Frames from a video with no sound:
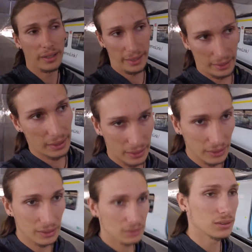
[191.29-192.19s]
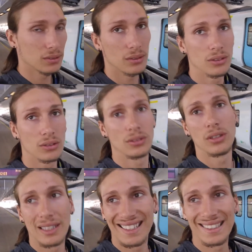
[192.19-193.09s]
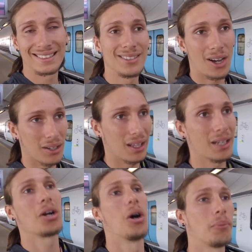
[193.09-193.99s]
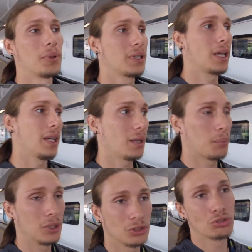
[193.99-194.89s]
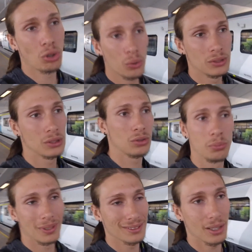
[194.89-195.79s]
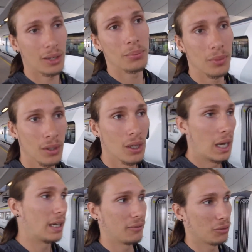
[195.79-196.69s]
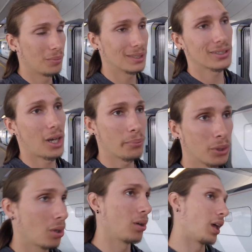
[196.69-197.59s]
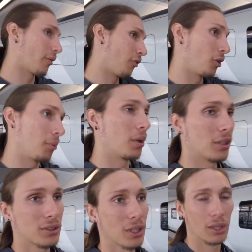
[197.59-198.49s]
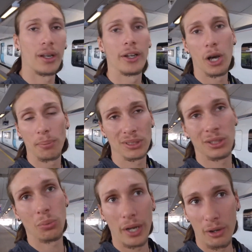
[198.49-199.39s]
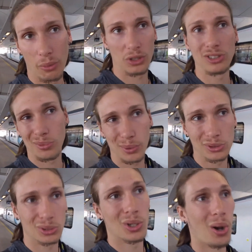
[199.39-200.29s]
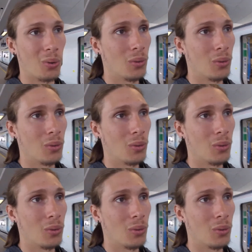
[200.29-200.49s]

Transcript: it's not like complicated, but it's so easy to mess up. And if you mess up, you go like 40 minutes an opposite way of where you're supposed to go.